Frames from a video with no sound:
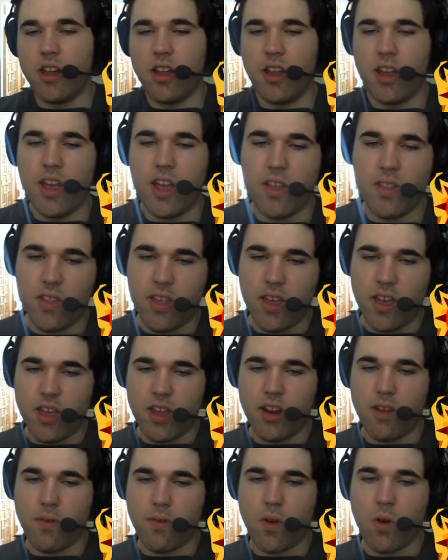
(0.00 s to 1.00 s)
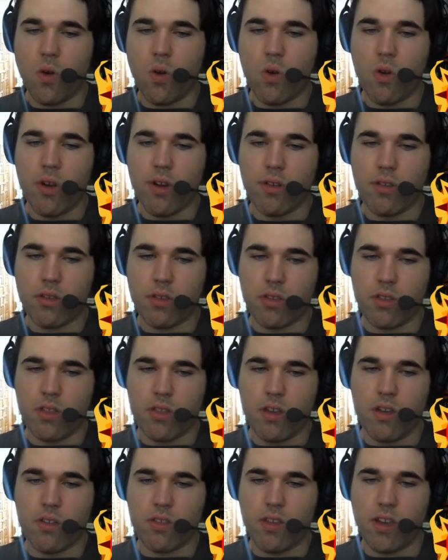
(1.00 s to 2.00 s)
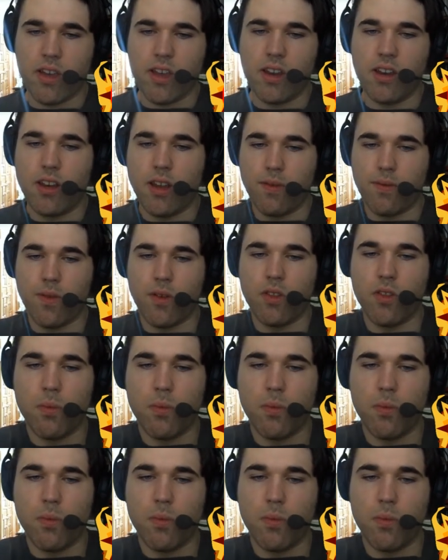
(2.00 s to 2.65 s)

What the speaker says: And then, of course, there's like a difference